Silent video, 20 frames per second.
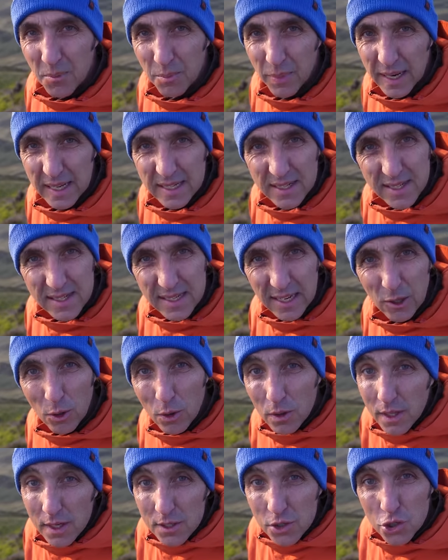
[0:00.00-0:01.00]
but it
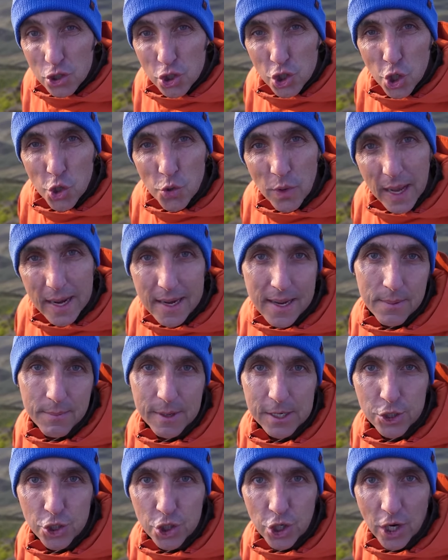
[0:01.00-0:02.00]
still doesn't do that image